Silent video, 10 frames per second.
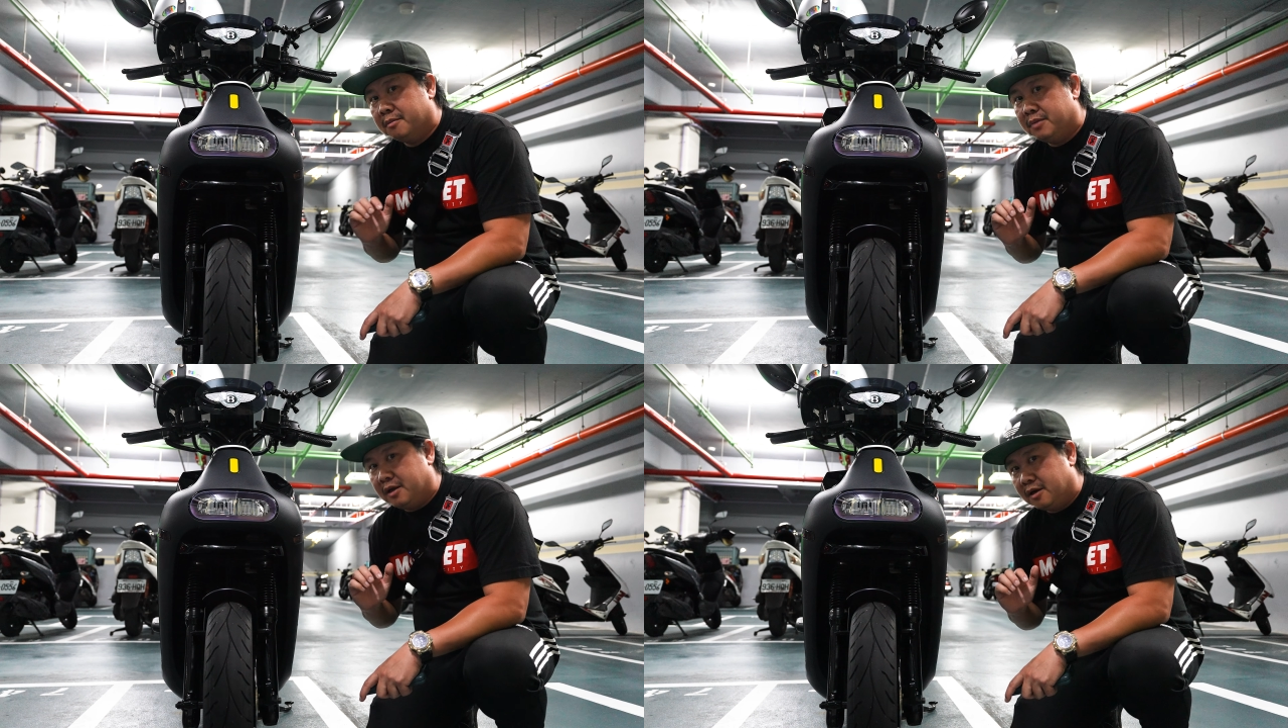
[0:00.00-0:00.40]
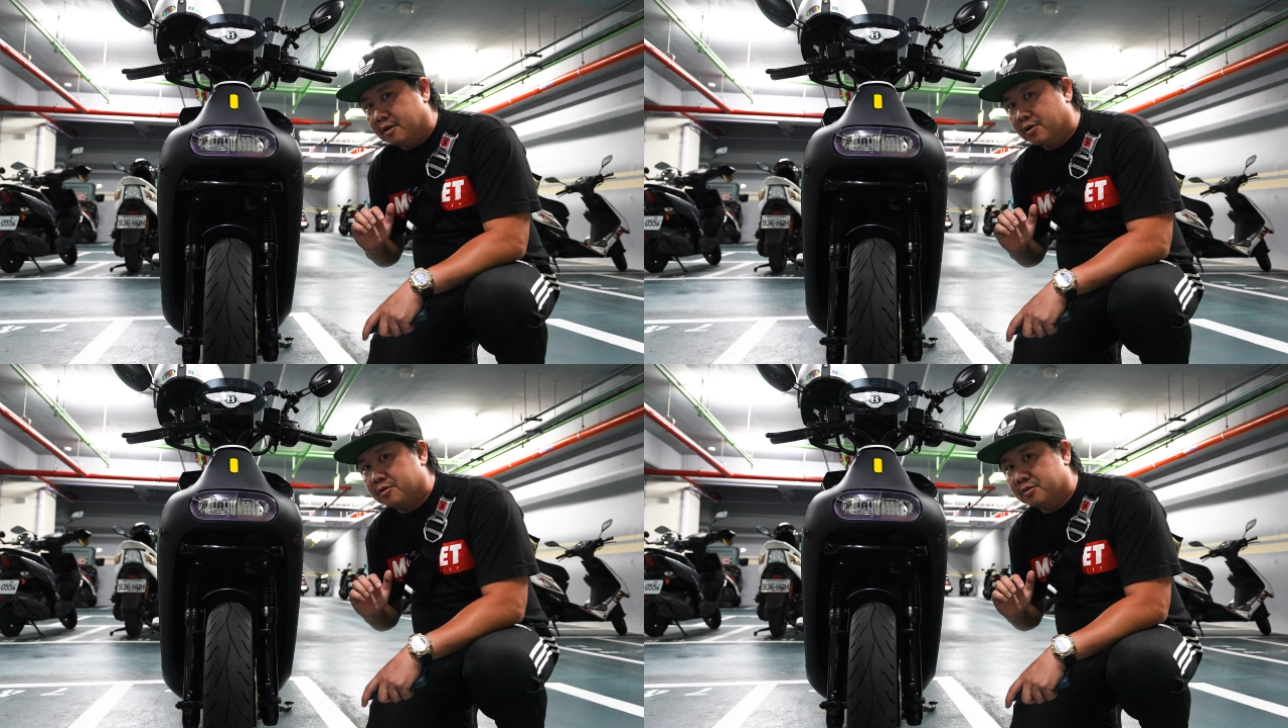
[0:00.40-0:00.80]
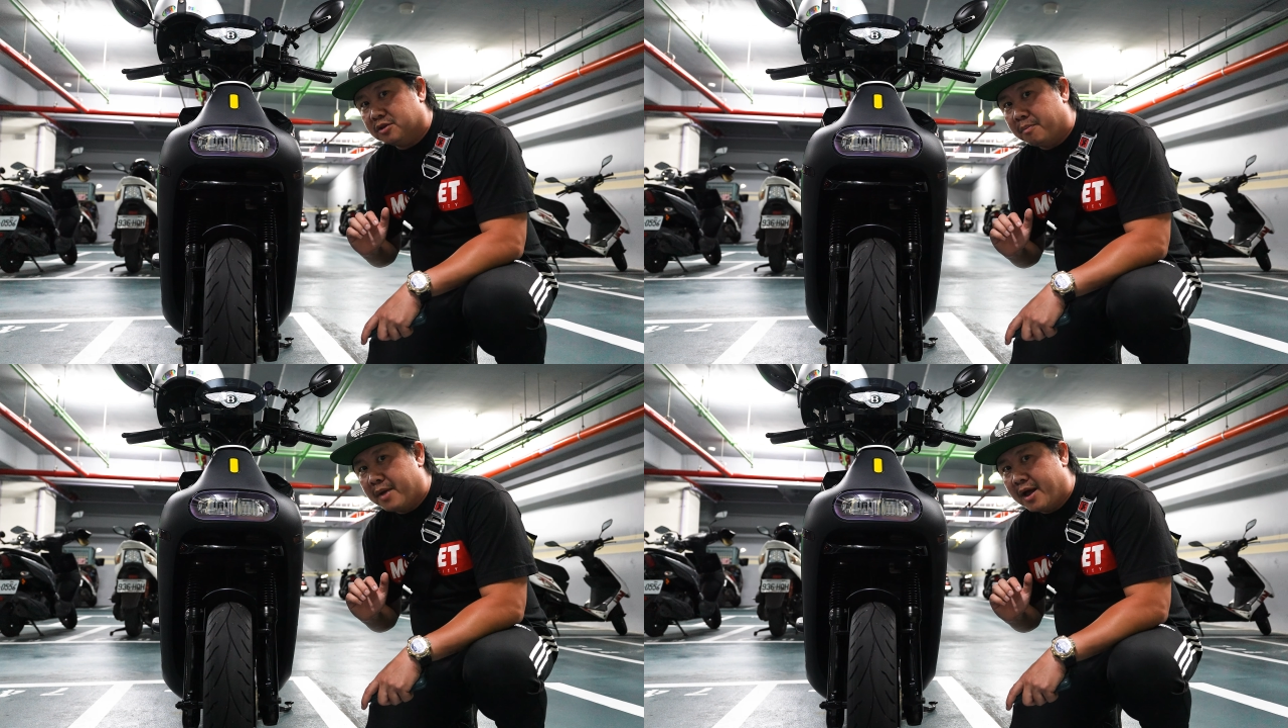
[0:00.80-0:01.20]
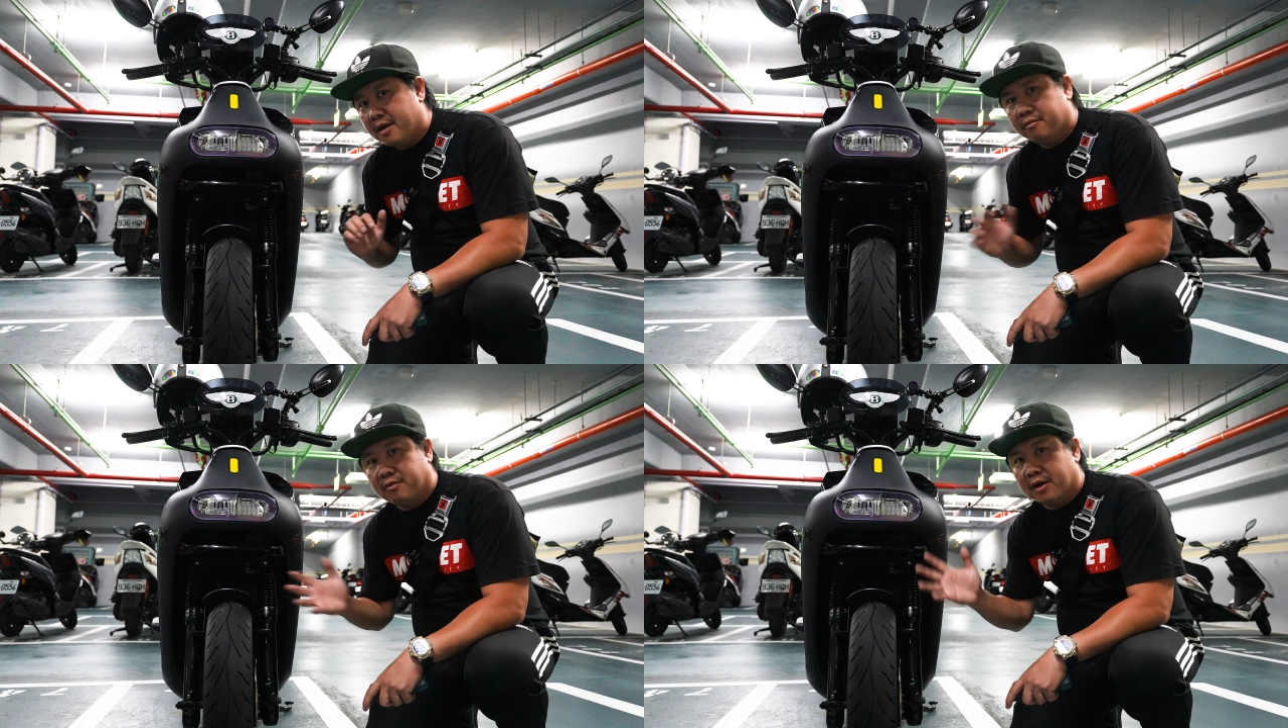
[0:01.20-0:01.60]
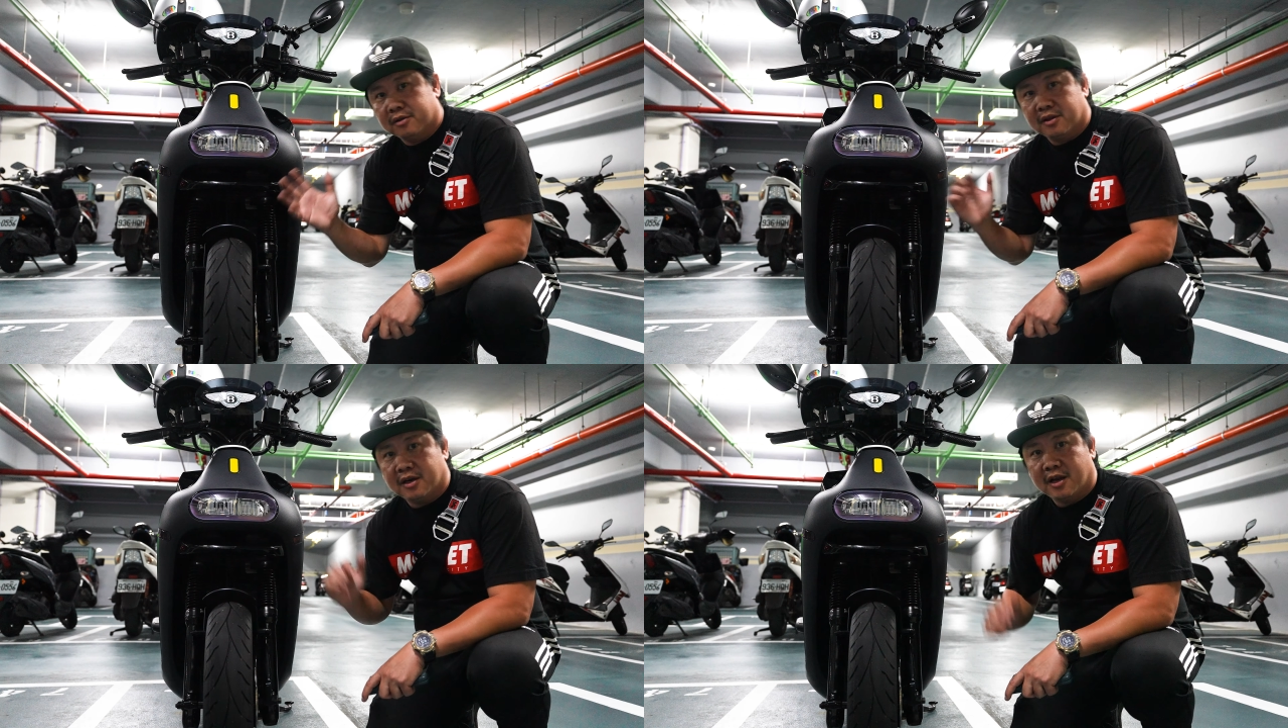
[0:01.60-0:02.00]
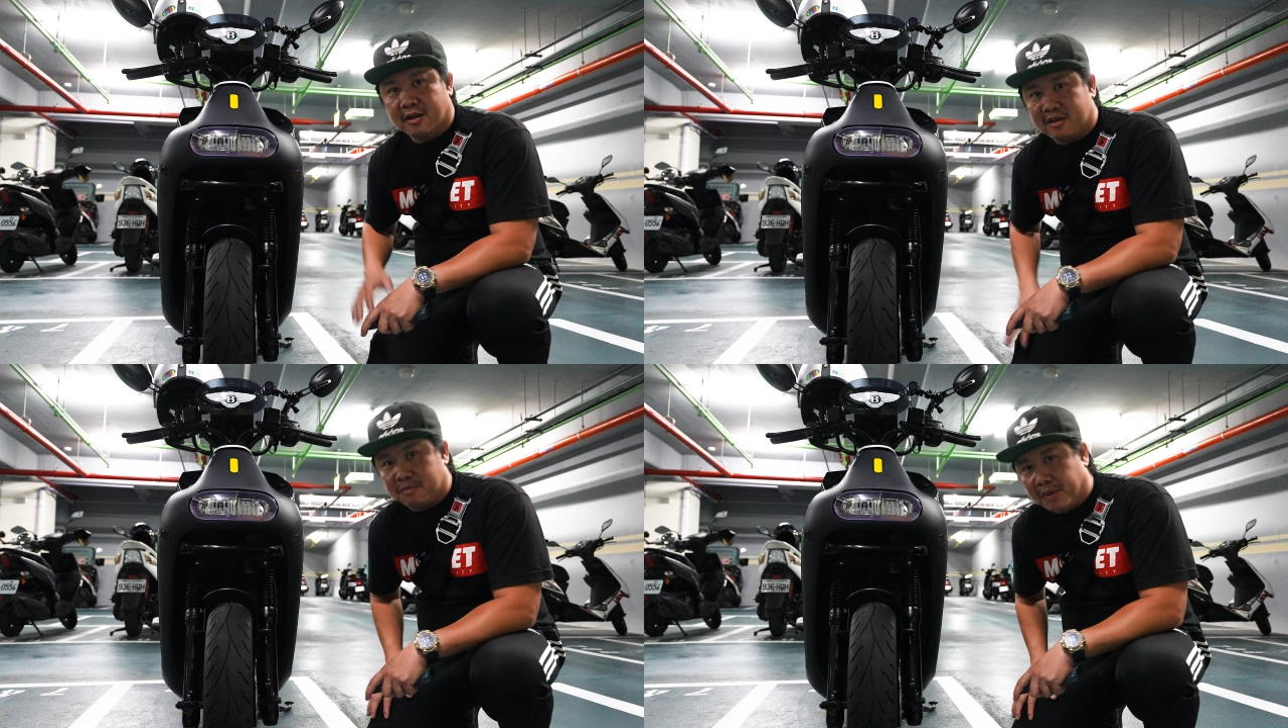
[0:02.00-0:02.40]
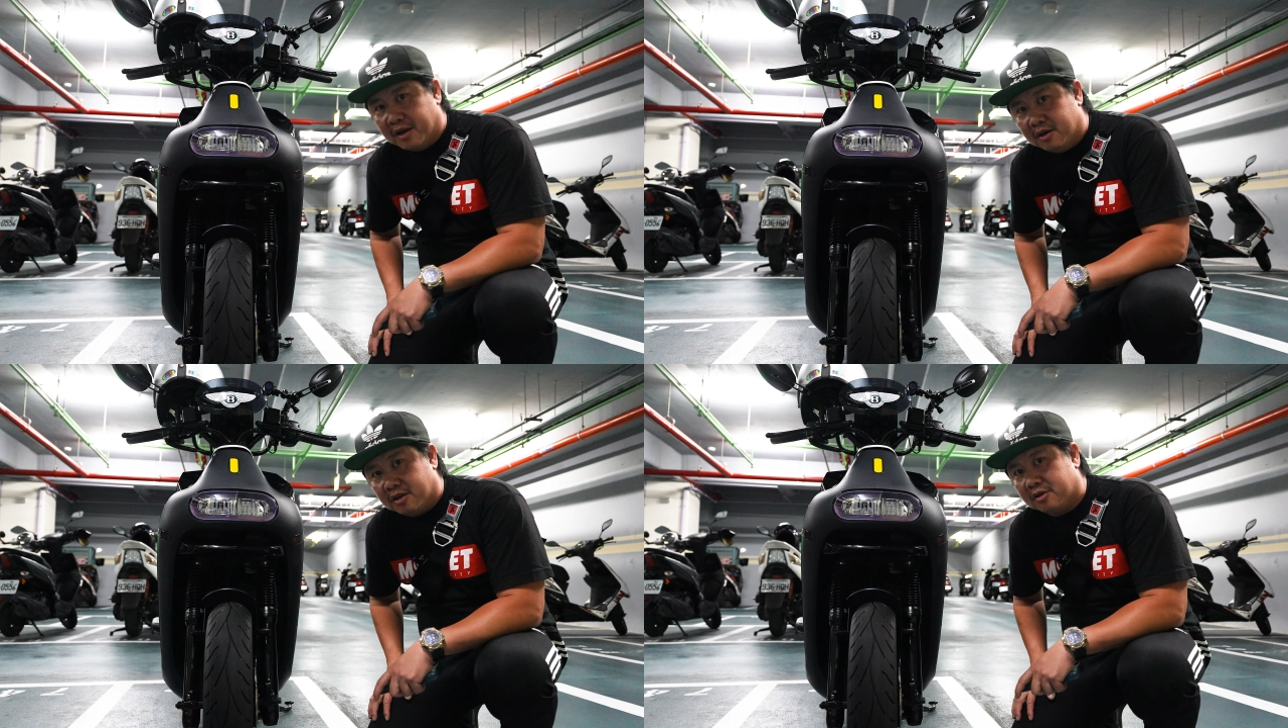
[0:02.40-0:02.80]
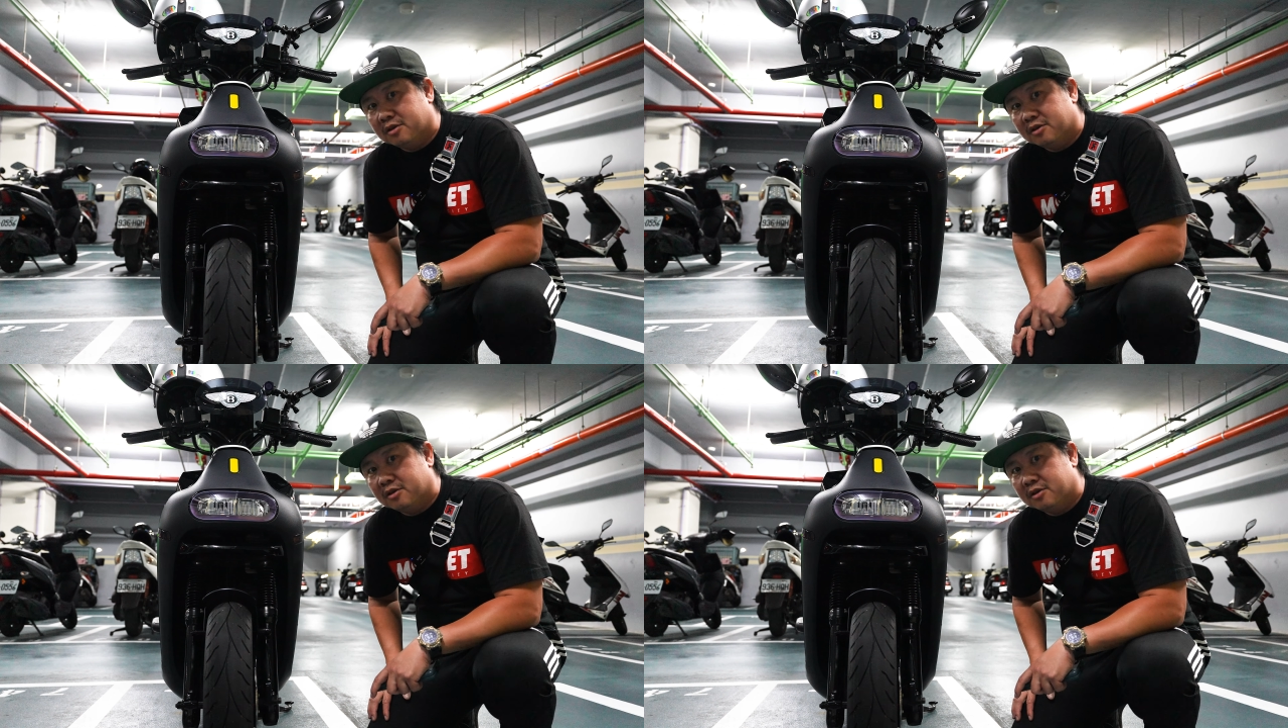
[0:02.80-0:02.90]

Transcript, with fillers: meeting local demand rather than expanding